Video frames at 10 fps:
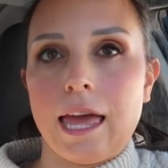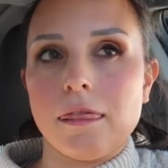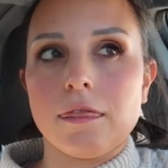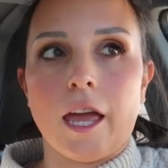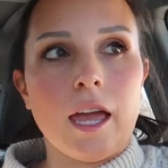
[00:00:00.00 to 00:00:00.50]

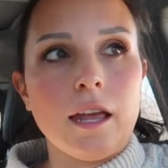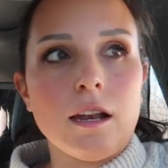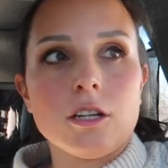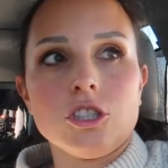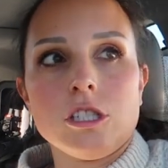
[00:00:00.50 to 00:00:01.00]
and
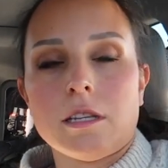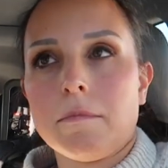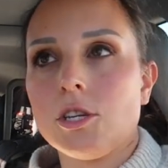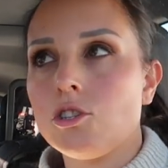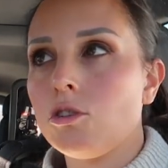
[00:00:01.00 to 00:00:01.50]
then she sent
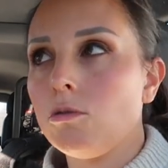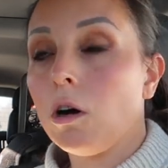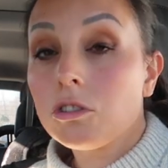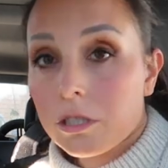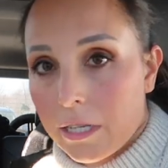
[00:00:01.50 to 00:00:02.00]
me to
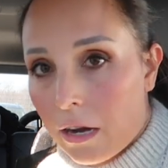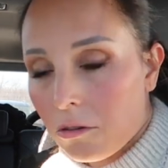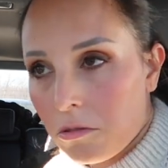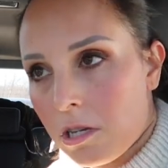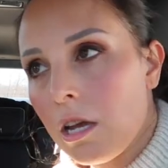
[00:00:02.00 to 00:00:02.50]

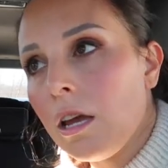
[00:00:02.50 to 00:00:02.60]
ultrasound,